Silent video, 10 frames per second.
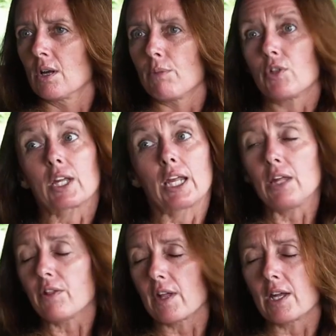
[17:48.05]
But the
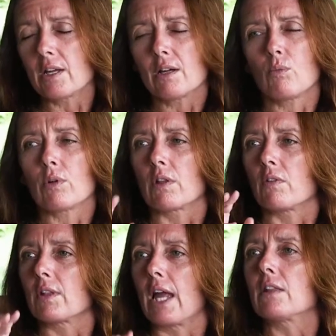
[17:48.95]
key thing was that
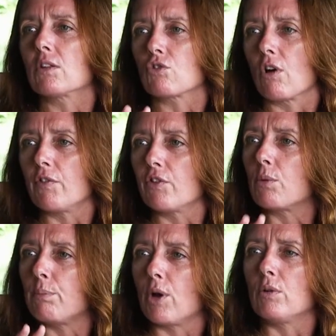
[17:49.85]
the tender driver, the
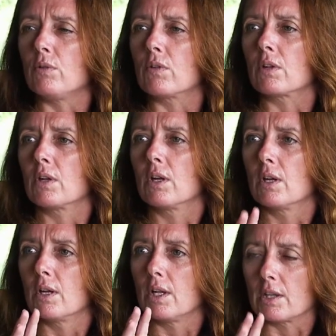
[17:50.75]
boat,
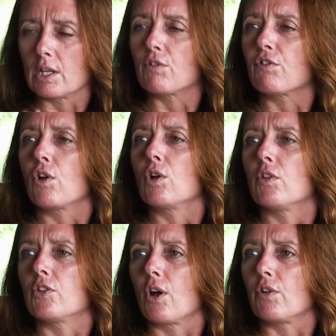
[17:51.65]
didn't follow
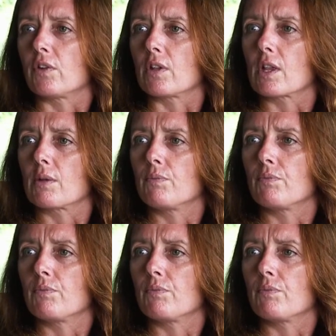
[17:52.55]
the divers.